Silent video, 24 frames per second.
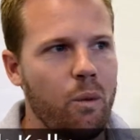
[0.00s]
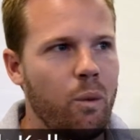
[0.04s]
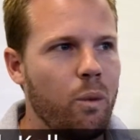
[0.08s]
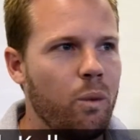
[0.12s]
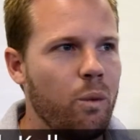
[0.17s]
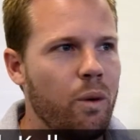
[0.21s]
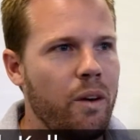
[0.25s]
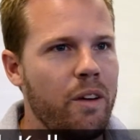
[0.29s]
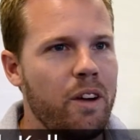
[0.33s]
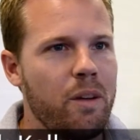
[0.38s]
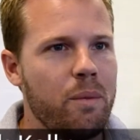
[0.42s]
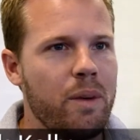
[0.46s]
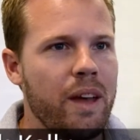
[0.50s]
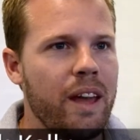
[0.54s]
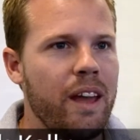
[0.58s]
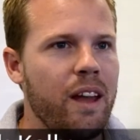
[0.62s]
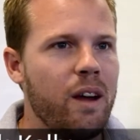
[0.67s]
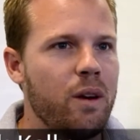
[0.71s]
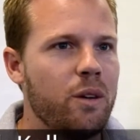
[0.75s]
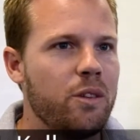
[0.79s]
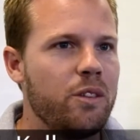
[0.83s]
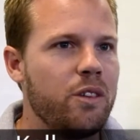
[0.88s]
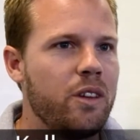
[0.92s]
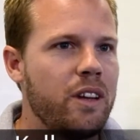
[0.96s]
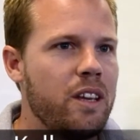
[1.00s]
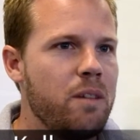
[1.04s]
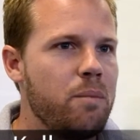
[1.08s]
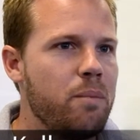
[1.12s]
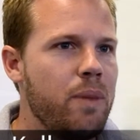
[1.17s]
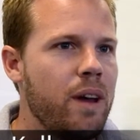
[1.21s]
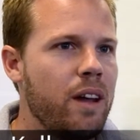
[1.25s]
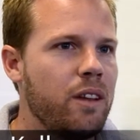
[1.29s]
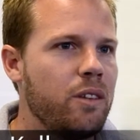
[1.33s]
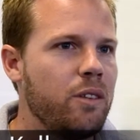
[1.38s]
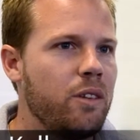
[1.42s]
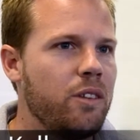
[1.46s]
worried about how it was going to
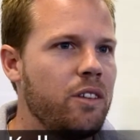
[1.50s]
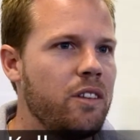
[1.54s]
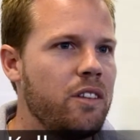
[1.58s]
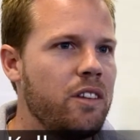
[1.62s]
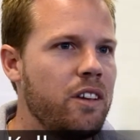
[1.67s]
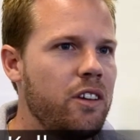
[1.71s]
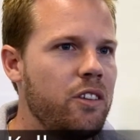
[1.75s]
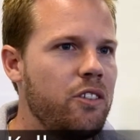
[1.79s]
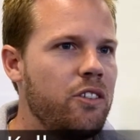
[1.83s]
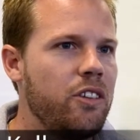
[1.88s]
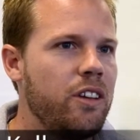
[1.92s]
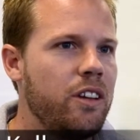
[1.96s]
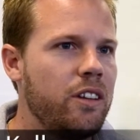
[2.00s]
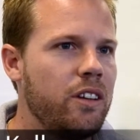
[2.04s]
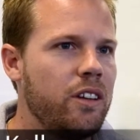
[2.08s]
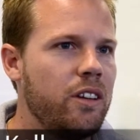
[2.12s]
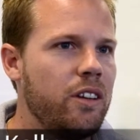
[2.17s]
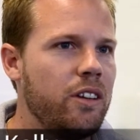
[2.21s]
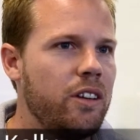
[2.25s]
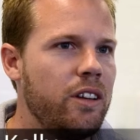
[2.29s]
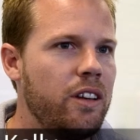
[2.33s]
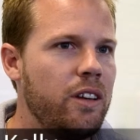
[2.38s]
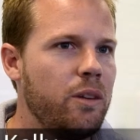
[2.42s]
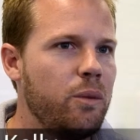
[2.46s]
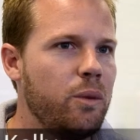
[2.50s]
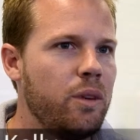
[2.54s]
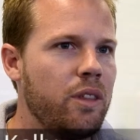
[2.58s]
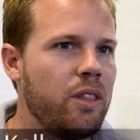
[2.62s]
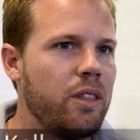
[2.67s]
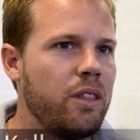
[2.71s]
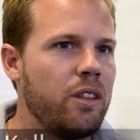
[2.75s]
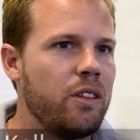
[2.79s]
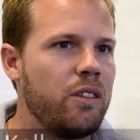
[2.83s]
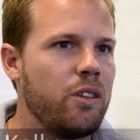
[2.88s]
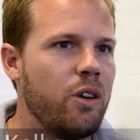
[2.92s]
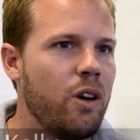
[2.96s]
impact on the teaching and the learning with
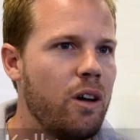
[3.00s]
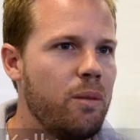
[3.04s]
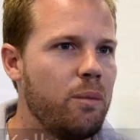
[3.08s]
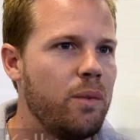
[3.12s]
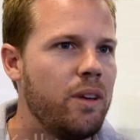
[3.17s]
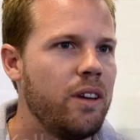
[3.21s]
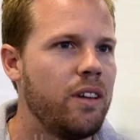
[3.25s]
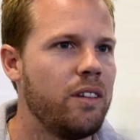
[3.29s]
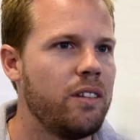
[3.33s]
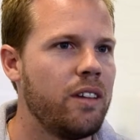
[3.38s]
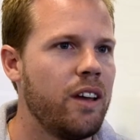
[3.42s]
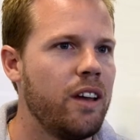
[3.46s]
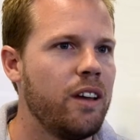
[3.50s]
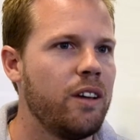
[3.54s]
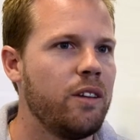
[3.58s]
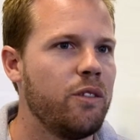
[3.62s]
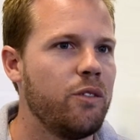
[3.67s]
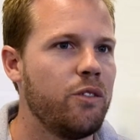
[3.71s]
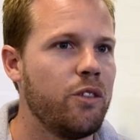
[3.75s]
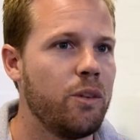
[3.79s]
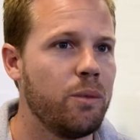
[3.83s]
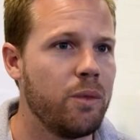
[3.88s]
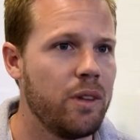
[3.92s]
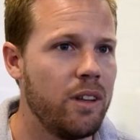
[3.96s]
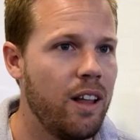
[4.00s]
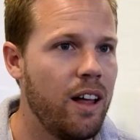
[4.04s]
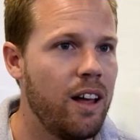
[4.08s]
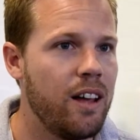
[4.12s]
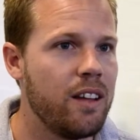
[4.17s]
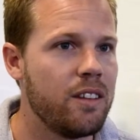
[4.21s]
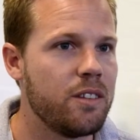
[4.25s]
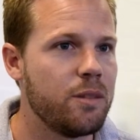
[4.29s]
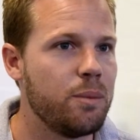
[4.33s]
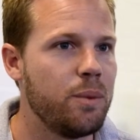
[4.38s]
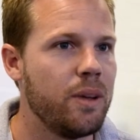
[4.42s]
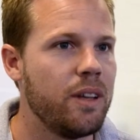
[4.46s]
the time being taken from
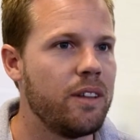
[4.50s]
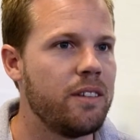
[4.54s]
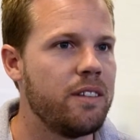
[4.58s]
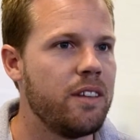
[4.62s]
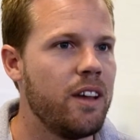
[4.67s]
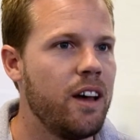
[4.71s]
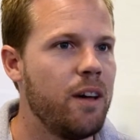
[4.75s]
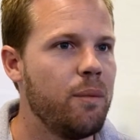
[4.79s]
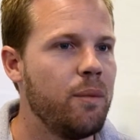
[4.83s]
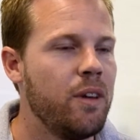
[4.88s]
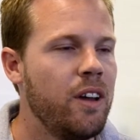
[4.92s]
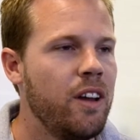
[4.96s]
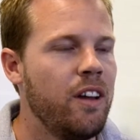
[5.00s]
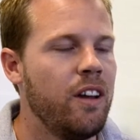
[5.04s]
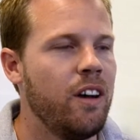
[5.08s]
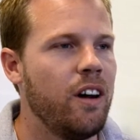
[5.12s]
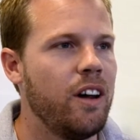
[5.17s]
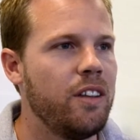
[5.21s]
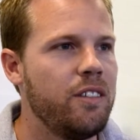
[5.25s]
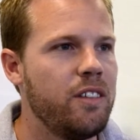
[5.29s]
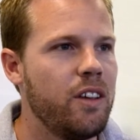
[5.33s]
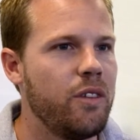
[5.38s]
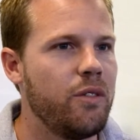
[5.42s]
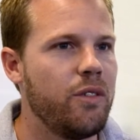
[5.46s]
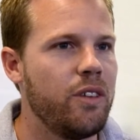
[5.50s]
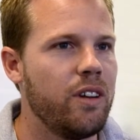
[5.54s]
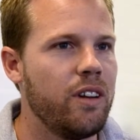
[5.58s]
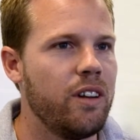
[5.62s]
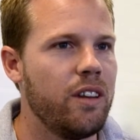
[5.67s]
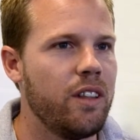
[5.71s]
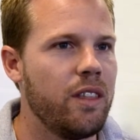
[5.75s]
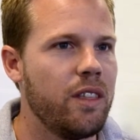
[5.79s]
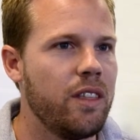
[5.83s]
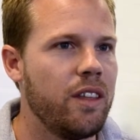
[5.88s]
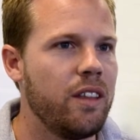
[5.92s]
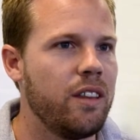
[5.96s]
class, but I
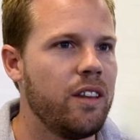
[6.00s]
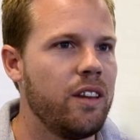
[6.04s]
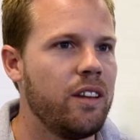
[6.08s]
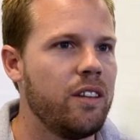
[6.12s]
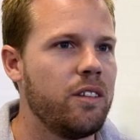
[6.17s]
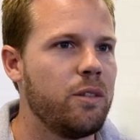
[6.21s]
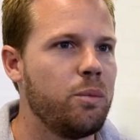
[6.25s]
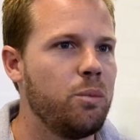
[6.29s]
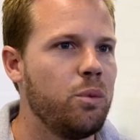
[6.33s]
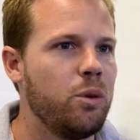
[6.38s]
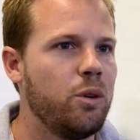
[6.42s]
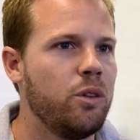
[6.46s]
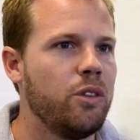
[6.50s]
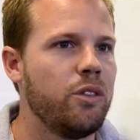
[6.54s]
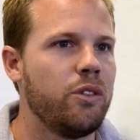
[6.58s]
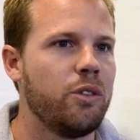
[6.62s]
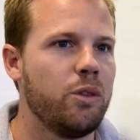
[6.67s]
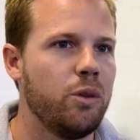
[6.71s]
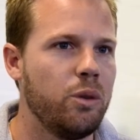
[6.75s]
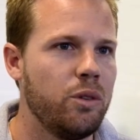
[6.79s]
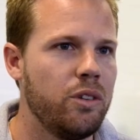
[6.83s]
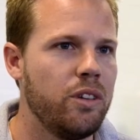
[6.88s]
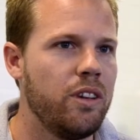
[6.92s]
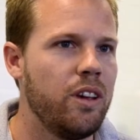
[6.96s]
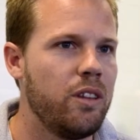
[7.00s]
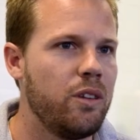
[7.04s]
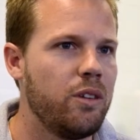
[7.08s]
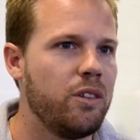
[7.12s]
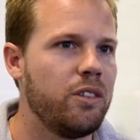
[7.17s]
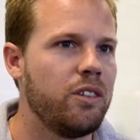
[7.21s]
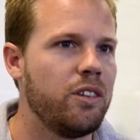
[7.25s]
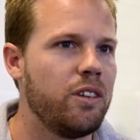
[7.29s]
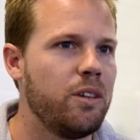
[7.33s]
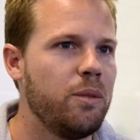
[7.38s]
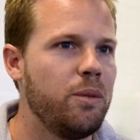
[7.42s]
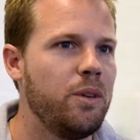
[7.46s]
definitely think that it's brought the school together
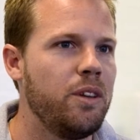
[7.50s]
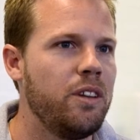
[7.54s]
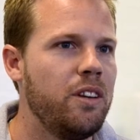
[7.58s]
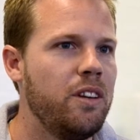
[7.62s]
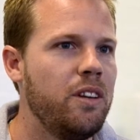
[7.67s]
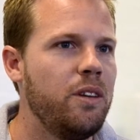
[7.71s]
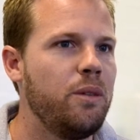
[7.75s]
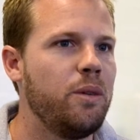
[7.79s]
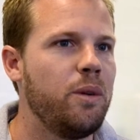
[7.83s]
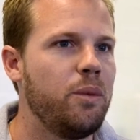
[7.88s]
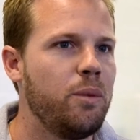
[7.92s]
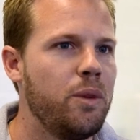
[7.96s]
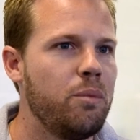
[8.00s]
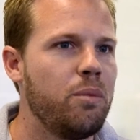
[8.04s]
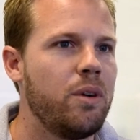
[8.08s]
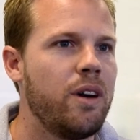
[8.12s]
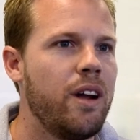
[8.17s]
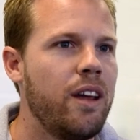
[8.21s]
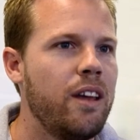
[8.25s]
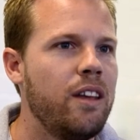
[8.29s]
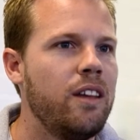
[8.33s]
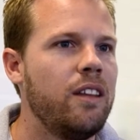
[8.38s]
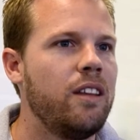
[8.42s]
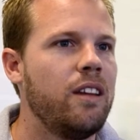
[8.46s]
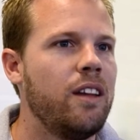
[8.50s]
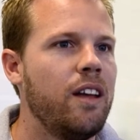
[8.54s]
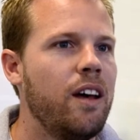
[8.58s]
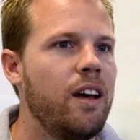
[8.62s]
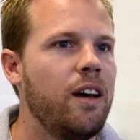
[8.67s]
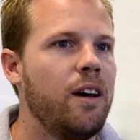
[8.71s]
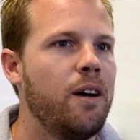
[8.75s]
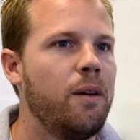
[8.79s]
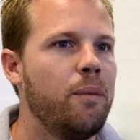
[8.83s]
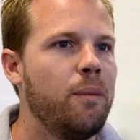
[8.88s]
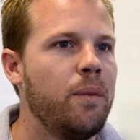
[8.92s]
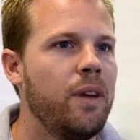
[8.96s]
as a community when we pray it,
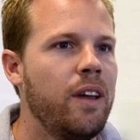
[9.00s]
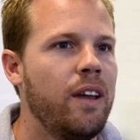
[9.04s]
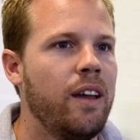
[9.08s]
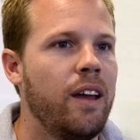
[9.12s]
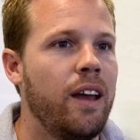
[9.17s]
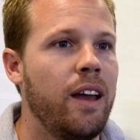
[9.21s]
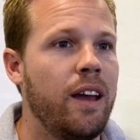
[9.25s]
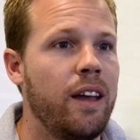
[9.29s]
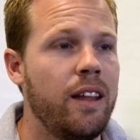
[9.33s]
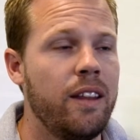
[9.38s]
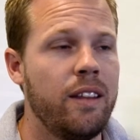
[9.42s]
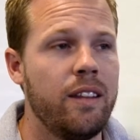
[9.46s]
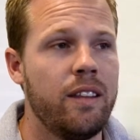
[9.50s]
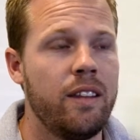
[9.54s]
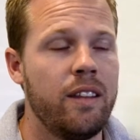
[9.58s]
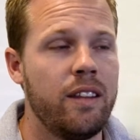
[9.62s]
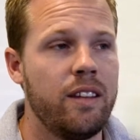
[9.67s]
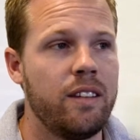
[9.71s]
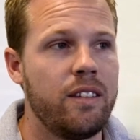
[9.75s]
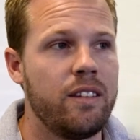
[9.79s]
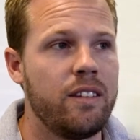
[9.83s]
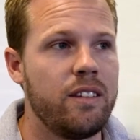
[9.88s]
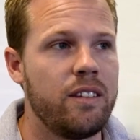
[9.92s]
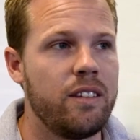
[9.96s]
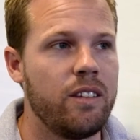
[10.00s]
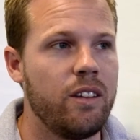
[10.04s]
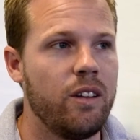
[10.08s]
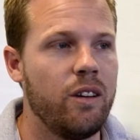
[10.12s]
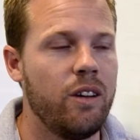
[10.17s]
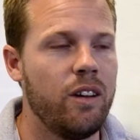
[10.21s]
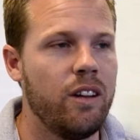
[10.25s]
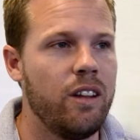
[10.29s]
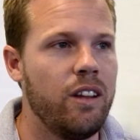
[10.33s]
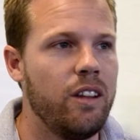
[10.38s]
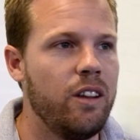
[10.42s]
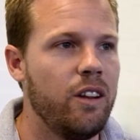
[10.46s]
and that
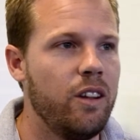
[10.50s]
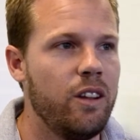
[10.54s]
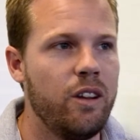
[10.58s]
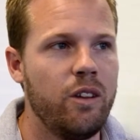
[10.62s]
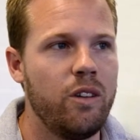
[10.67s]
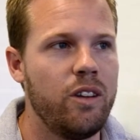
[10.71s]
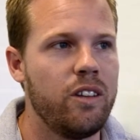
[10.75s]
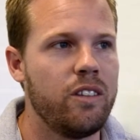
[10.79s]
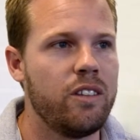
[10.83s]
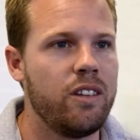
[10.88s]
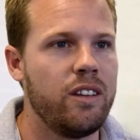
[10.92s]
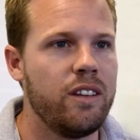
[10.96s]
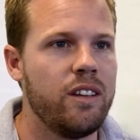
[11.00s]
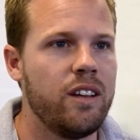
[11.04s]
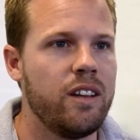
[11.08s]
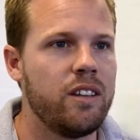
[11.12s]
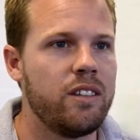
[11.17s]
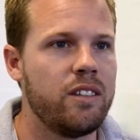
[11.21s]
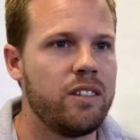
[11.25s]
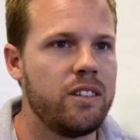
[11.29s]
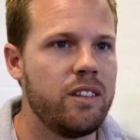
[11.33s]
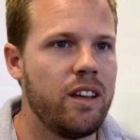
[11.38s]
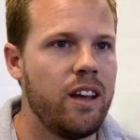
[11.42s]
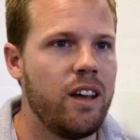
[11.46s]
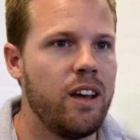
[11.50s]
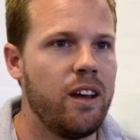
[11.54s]
it honestly does